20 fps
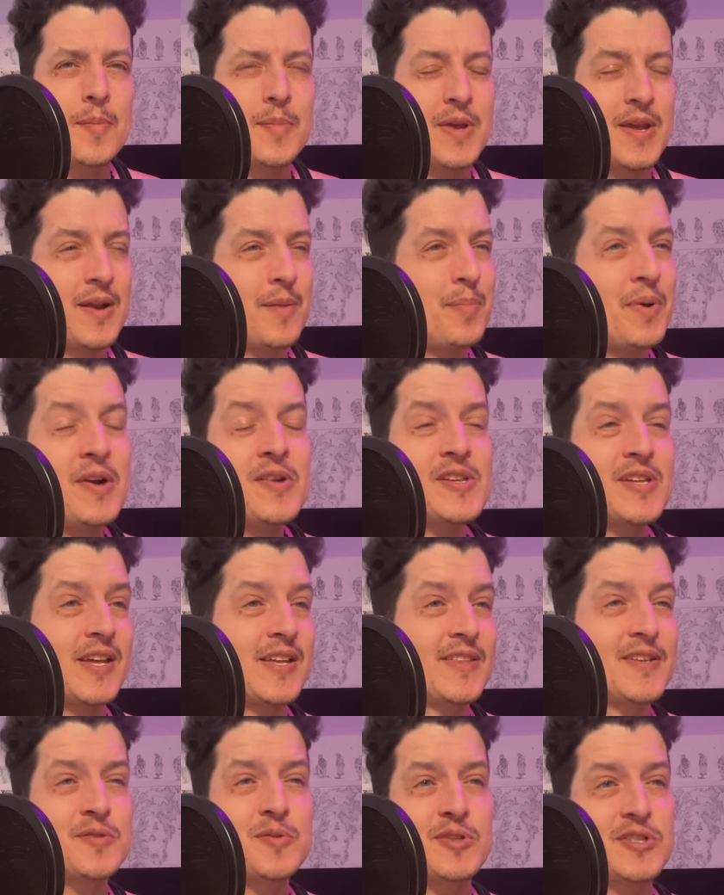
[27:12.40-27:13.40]
And apparently, like,
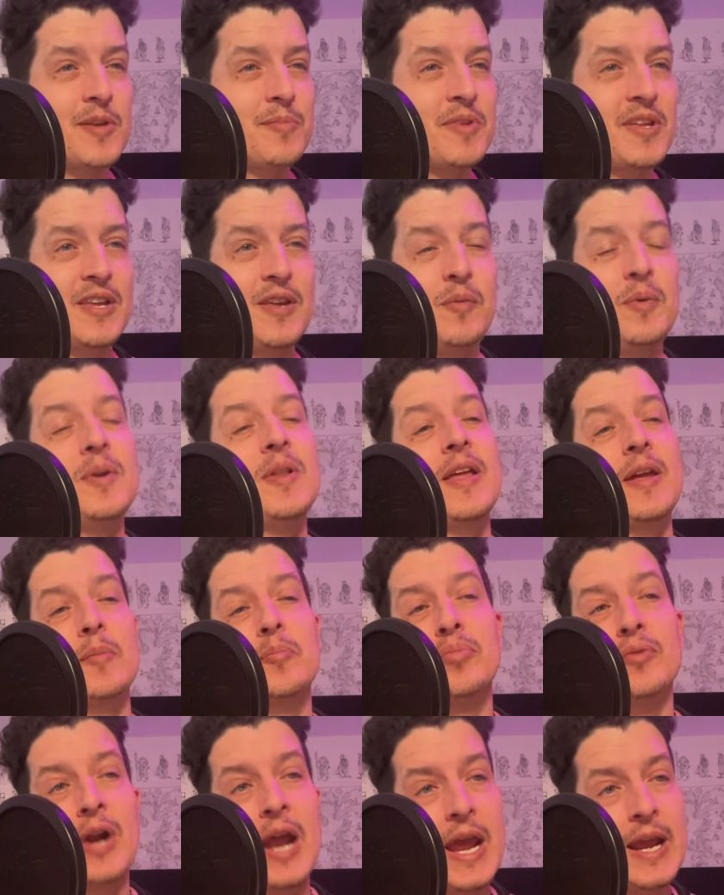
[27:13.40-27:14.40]
this was something he would, like,
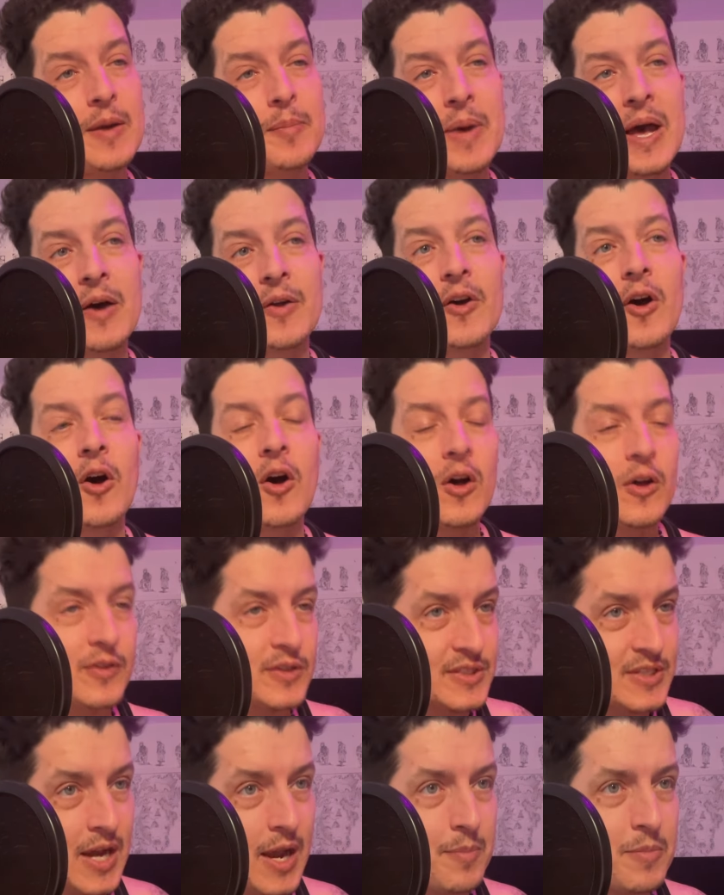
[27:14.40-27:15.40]
brag about all the
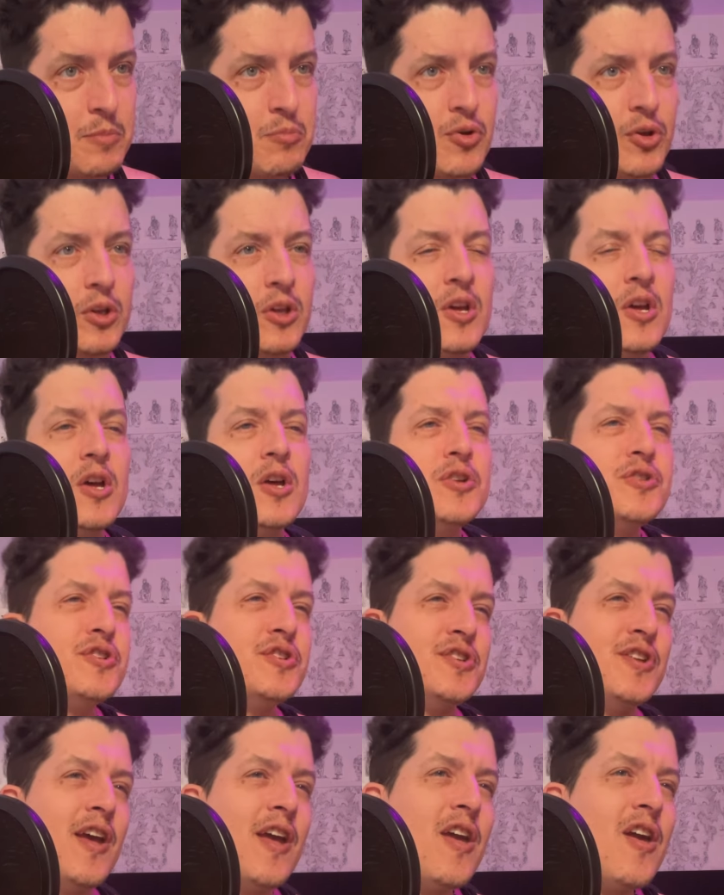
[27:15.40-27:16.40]
time. But
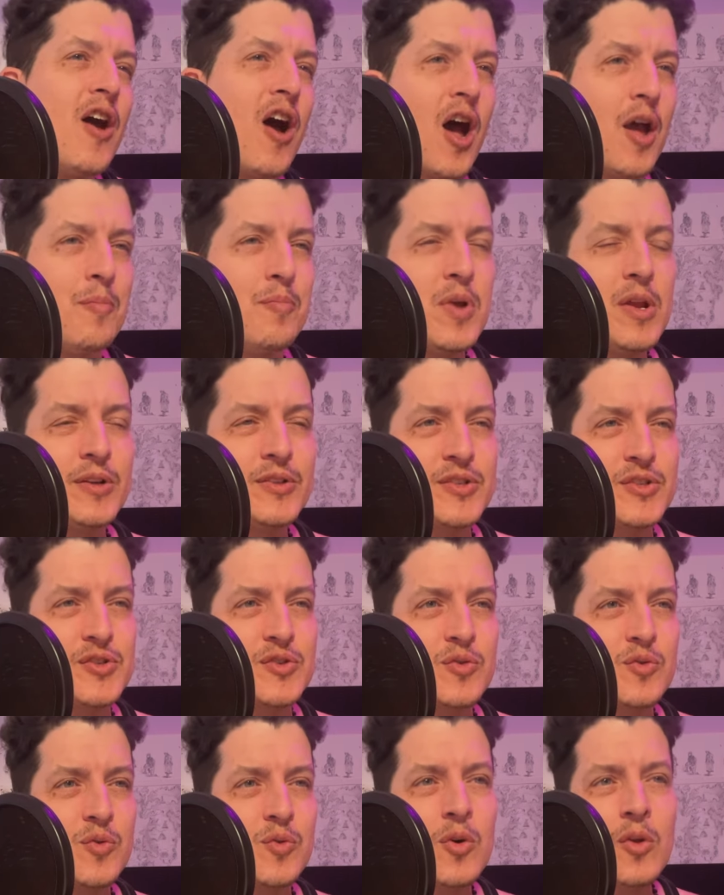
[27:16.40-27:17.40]
today, I made it to
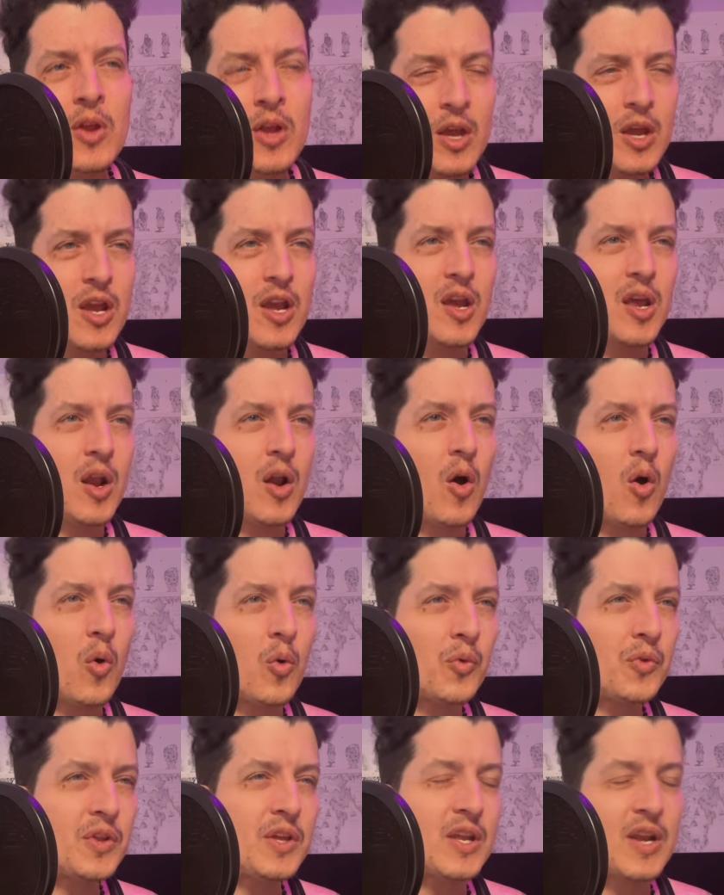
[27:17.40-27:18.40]
school in
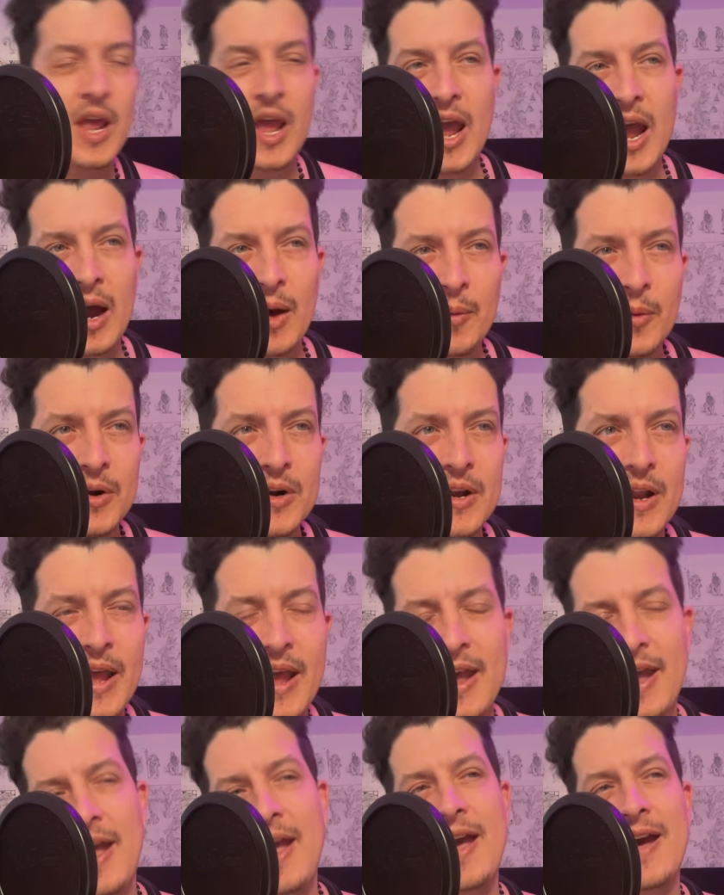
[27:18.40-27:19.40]
only an hour and a
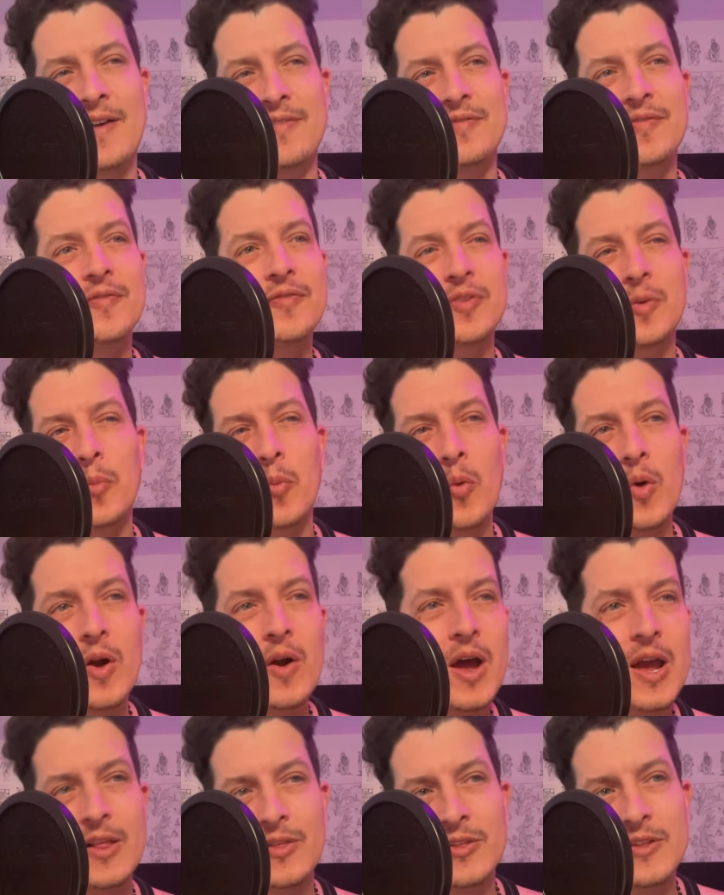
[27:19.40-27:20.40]
half from where
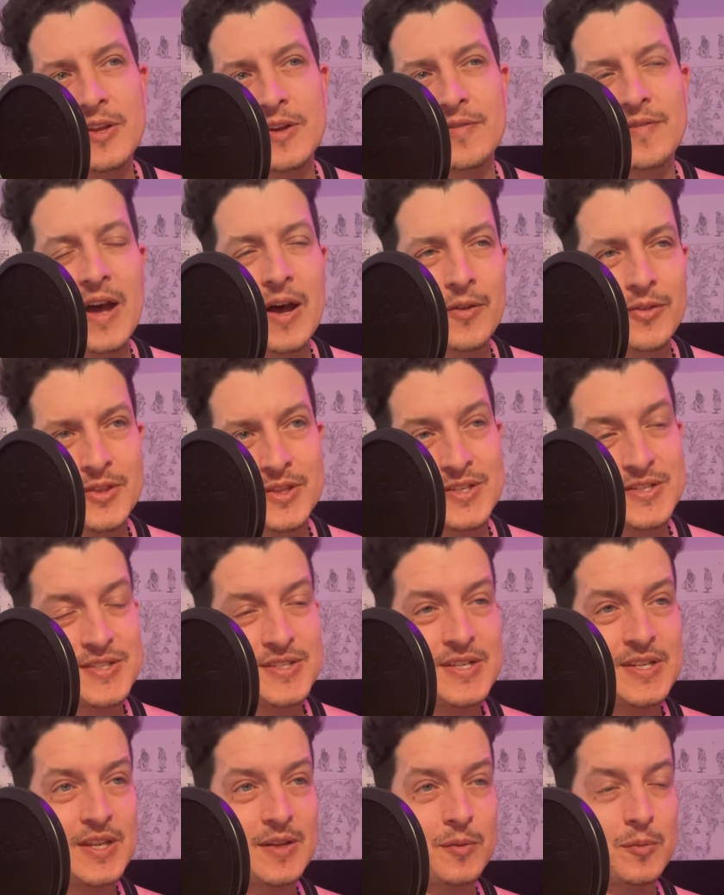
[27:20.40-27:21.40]
I live out in the
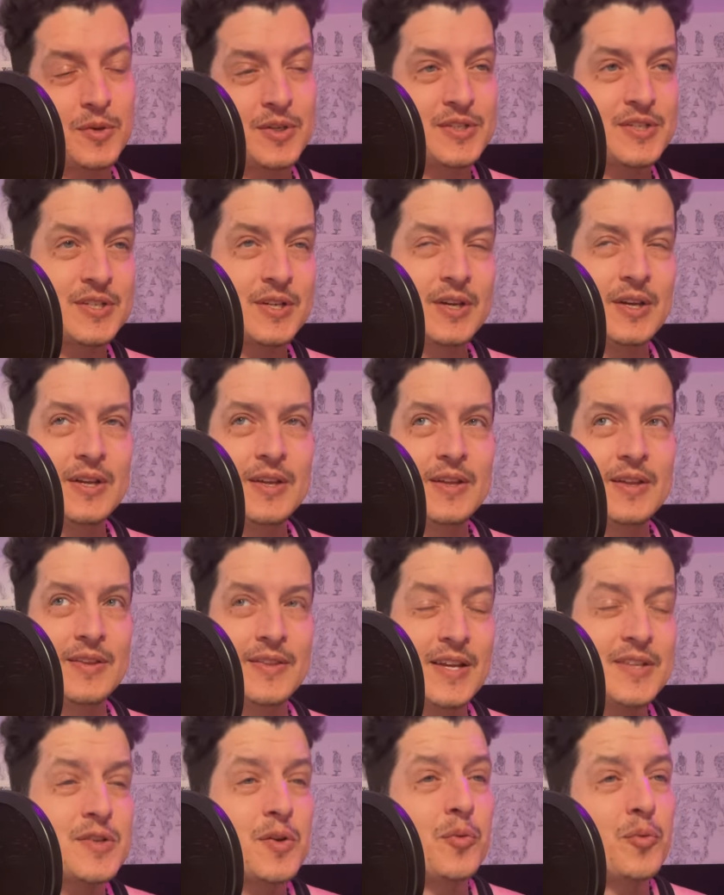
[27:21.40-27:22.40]
city, which,
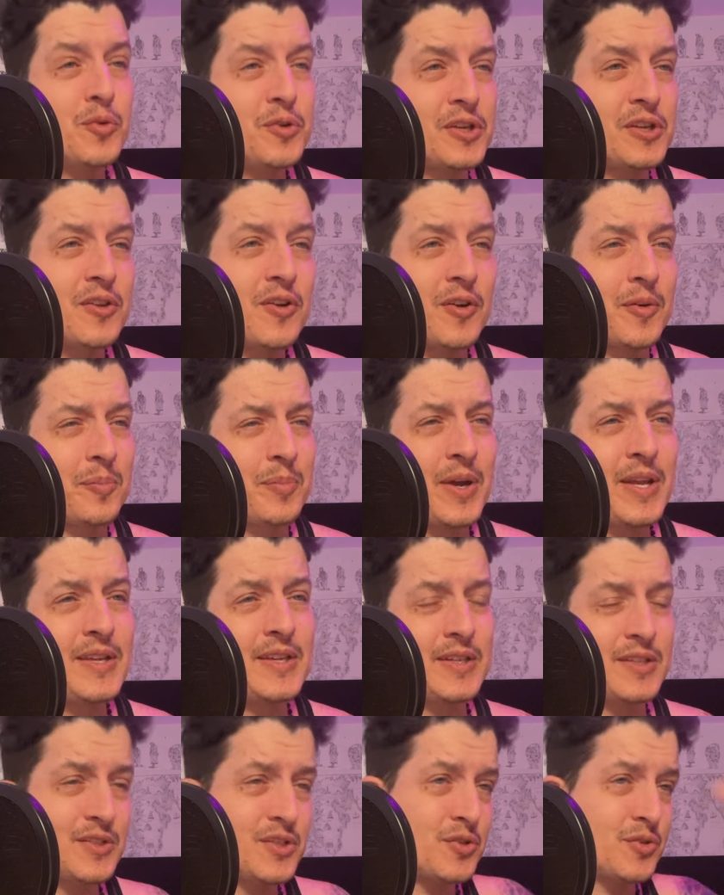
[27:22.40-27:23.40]
that's a really long
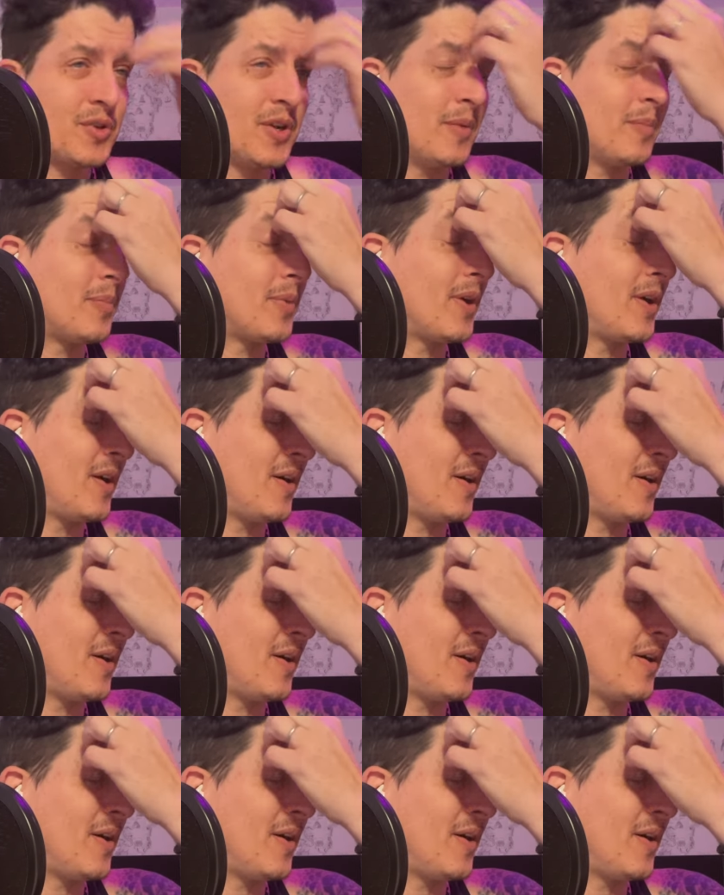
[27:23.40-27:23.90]
biking trip.